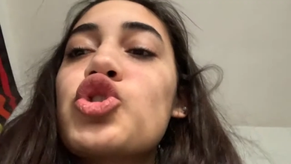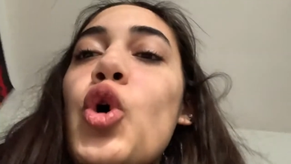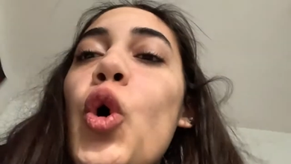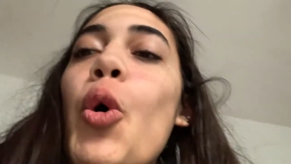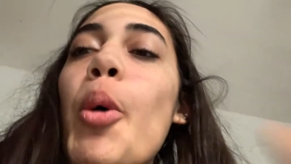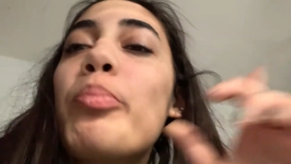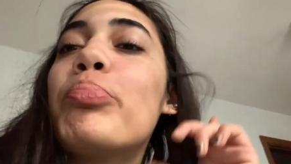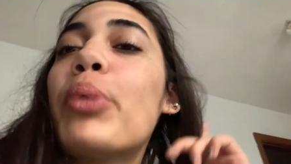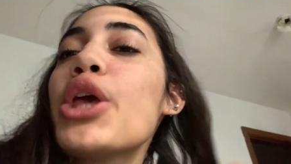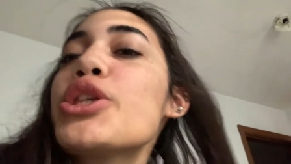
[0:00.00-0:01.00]
So
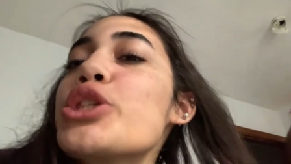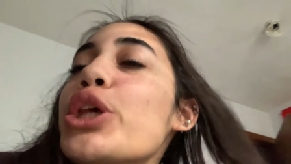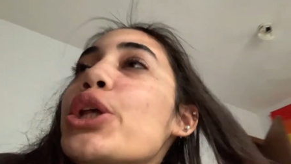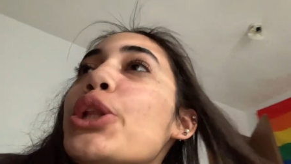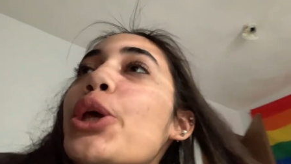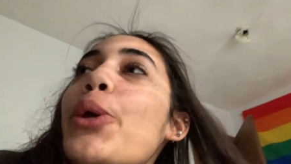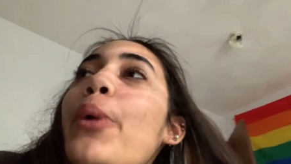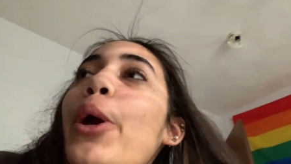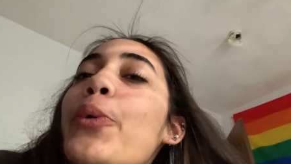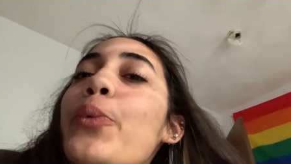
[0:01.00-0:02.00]
basically
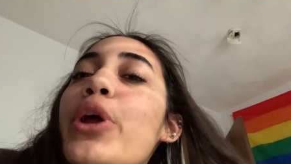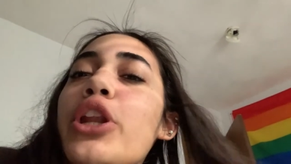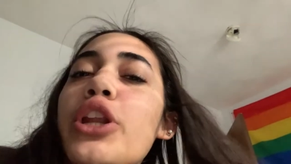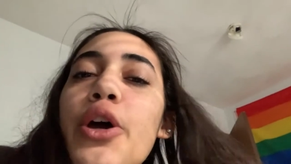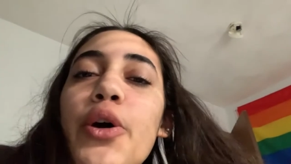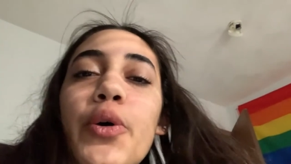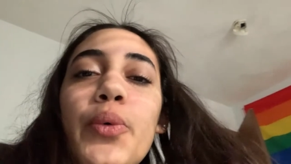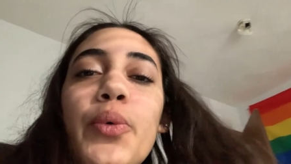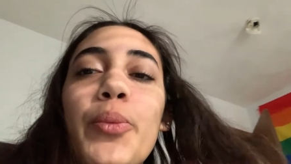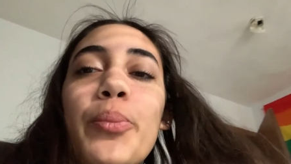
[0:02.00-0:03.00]
my
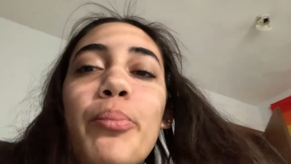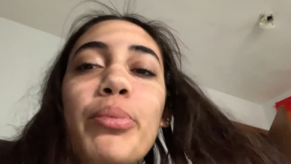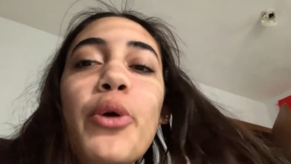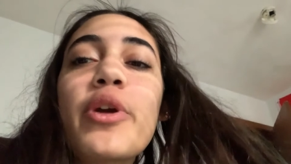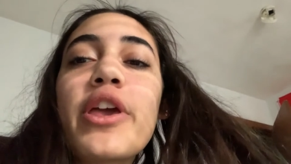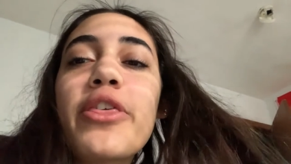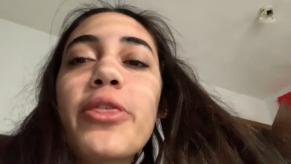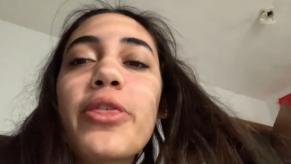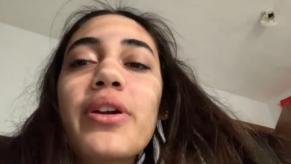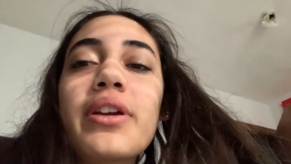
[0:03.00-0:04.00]
window broketh
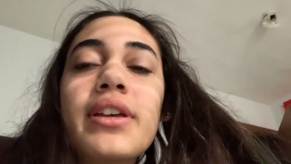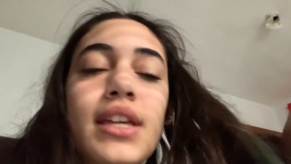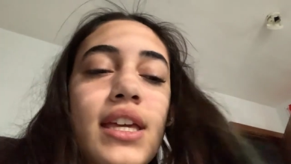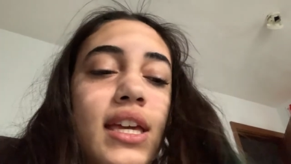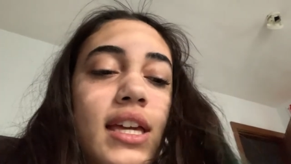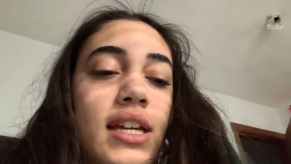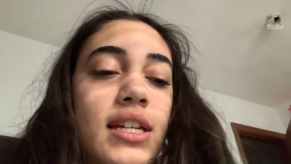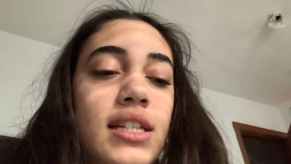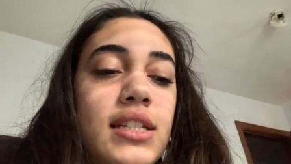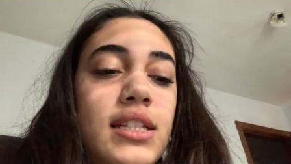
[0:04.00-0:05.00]

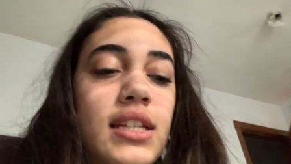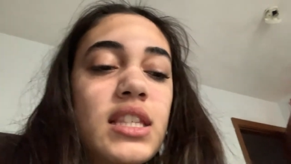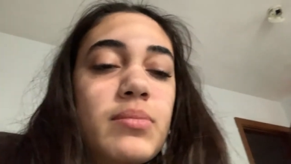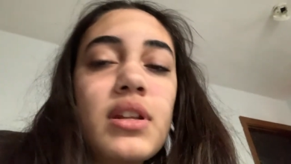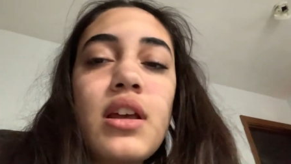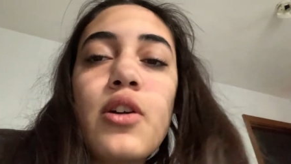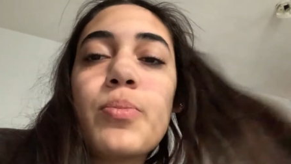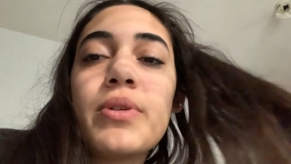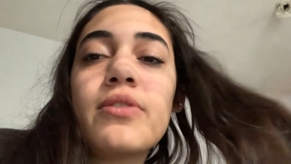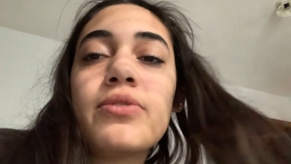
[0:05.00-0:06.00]
and it's been
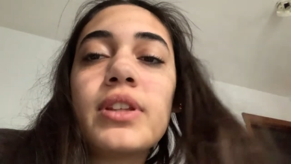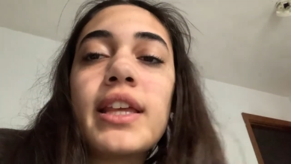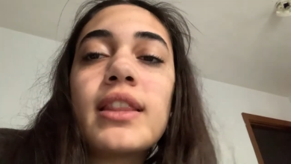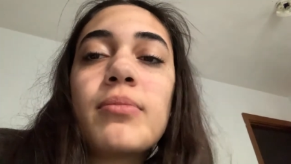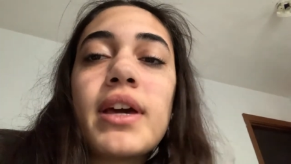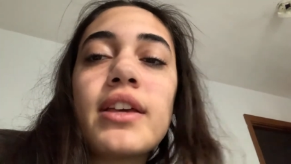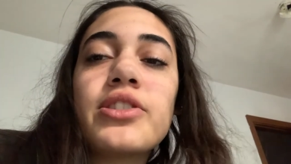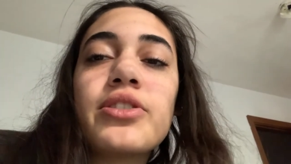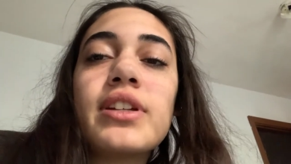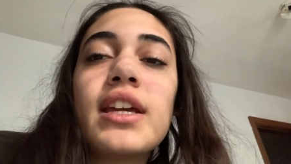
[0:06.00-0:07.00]
open for like the past
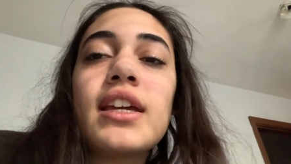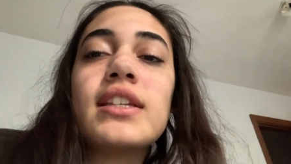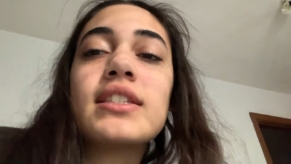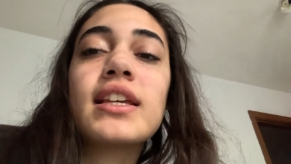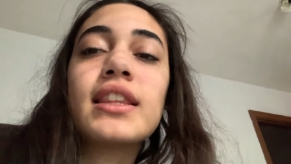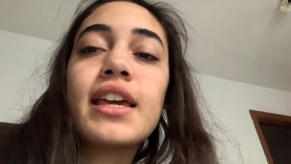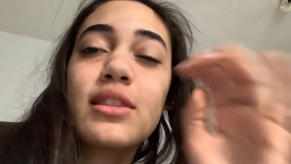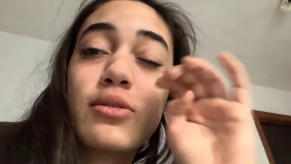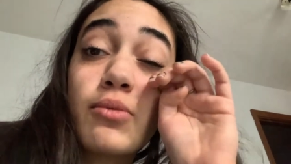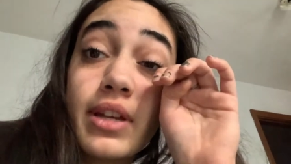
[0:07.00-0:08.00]
3 days, and like
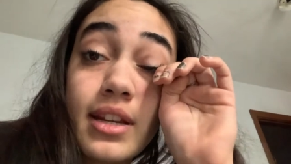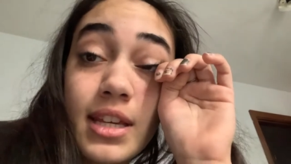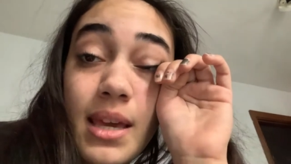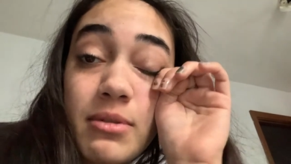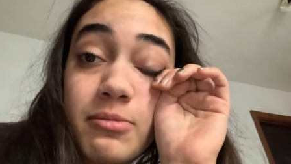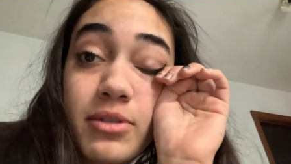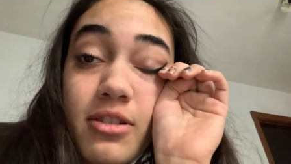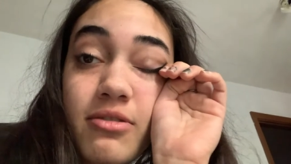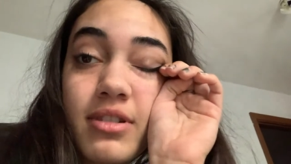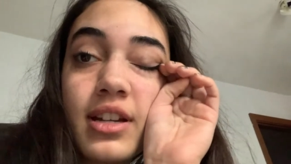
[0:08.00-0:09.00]
the wind keeps
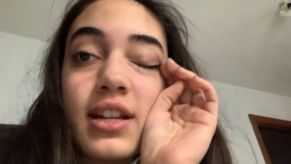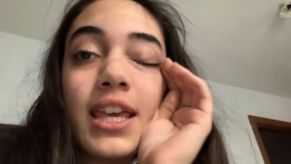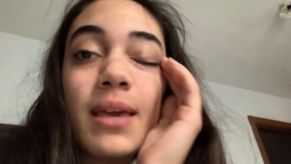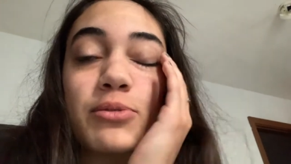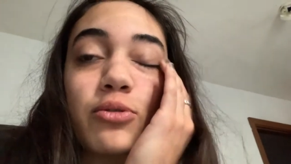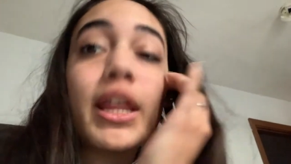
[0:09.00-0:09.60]
blowing and it keeps going